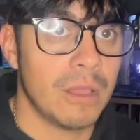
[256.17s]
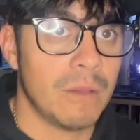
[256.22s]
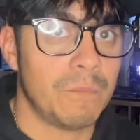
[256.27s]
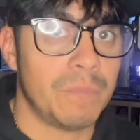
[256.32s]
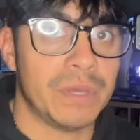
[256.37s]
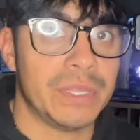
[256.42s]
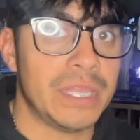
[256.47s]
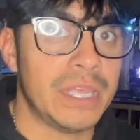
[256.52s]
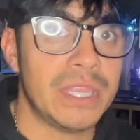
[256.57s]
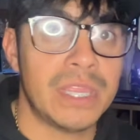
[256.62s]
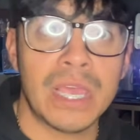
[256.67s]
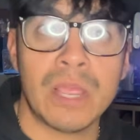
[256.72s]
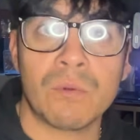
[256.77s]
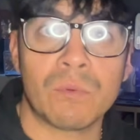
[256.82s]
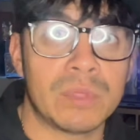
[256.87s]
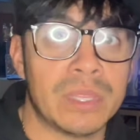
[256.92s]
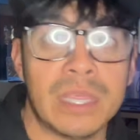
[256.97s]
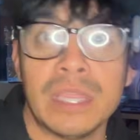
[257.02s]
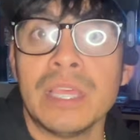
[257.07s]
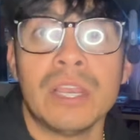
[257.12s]
But they
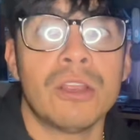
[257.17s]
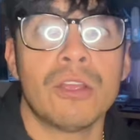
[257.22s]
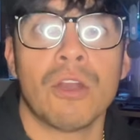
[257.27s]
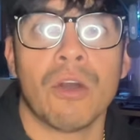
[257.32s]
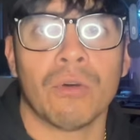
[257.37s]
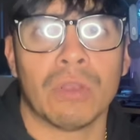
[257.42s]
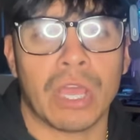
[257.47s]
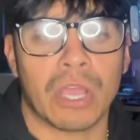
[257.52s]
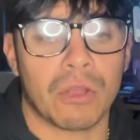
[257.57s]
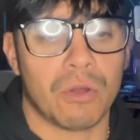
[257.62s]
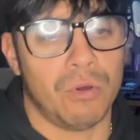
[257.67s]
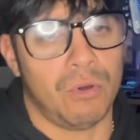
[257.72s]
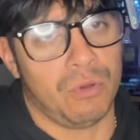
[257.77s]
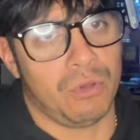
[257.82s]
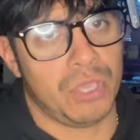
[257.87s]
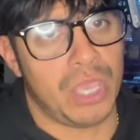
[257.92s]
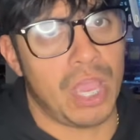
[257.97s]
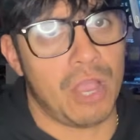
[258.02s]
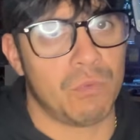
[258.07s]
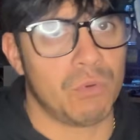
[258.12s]
didn't go like, "Oh
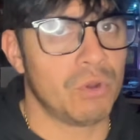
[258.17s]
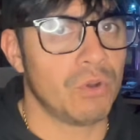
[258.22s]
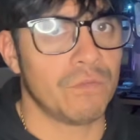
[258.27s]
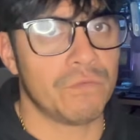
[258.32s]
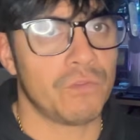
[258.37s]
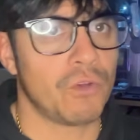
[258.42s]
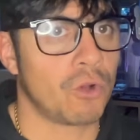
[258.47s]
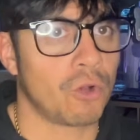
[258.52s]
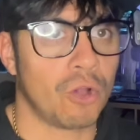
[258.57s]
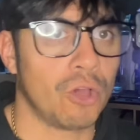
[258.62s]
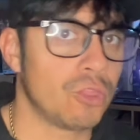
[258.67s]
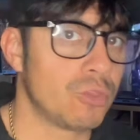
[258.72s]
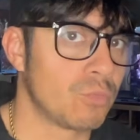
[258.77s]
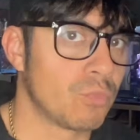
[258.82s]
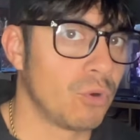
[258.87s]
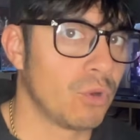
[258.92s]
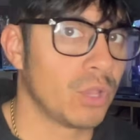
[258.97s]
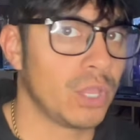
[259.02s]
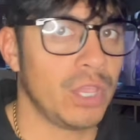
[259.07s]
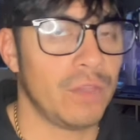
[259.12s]
yeah, we don't feel
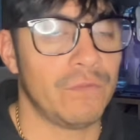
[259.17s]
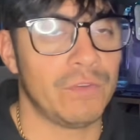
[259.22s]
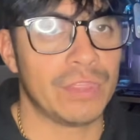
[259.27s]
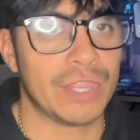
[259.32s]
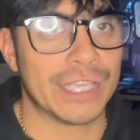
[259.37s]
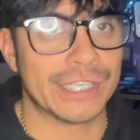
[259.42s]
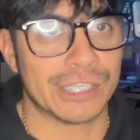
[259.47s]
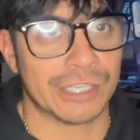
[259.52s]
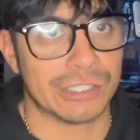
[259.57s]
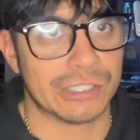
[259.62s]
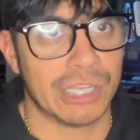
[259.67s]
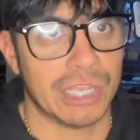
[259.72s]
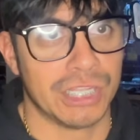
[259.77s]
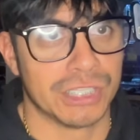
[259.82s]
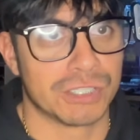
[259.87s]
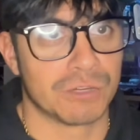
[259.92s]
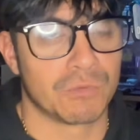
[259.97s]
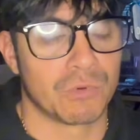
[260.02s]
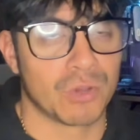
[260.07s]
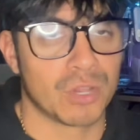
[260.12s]
comfortable giving this a 10,
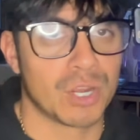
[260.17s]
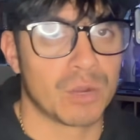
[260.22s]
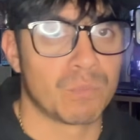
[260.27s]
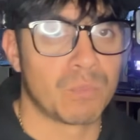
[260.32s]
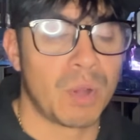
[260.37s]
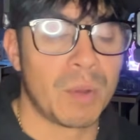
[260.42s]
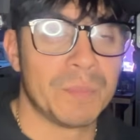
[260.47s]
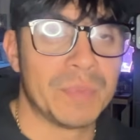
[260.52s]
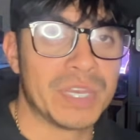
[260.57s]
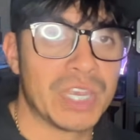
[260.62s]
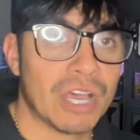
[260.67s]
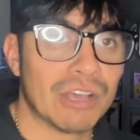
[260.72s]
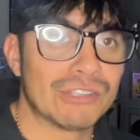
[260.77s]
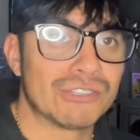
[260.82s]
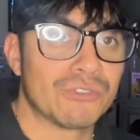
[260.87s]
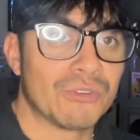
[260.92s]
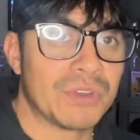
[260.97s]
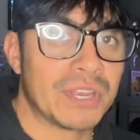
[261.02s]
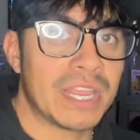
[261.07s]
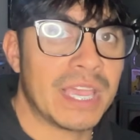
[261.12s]
so we're gonna bump it down
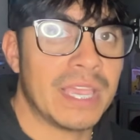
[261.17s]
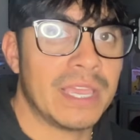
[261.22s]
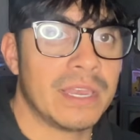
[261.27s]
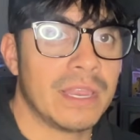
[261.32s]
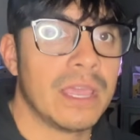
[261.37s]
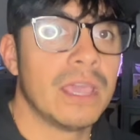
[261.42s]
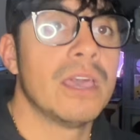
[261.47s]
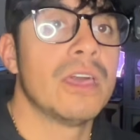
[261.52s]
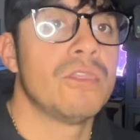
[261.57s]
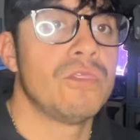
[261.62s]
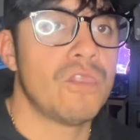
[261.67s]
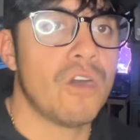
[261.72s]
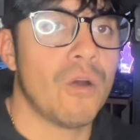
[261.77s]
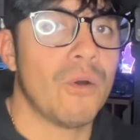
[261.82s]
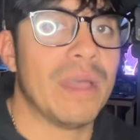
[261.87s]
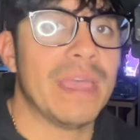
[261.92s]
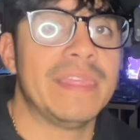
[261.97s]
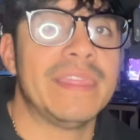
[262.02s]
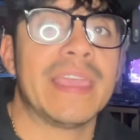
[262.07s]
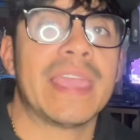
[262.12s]
to a 9."
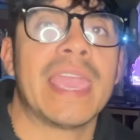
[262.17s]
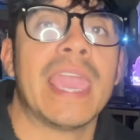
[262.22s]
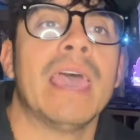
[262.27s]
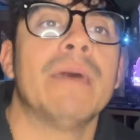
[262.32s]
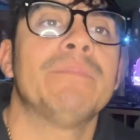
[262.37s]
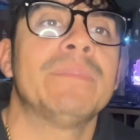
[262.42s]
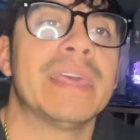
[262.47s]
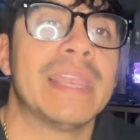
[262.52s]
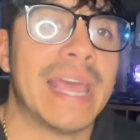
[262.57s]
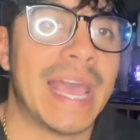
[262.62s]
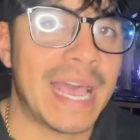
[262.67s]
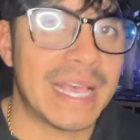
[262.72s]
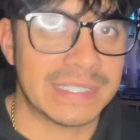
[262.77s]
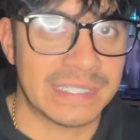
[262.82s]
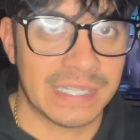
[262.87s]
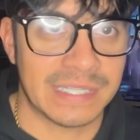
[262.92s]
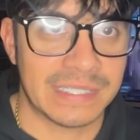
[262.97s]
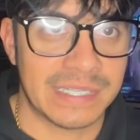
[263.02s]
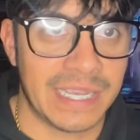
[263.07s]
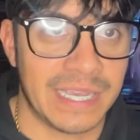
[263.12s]
No, they kept it as
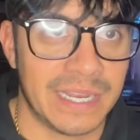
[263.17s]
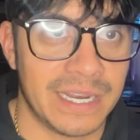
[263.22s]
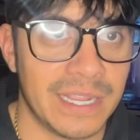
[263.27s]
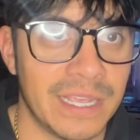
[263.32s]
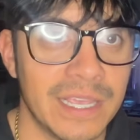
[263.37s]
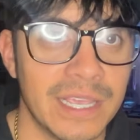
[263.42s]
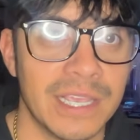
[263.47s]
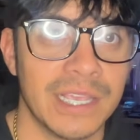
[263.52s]
a 10.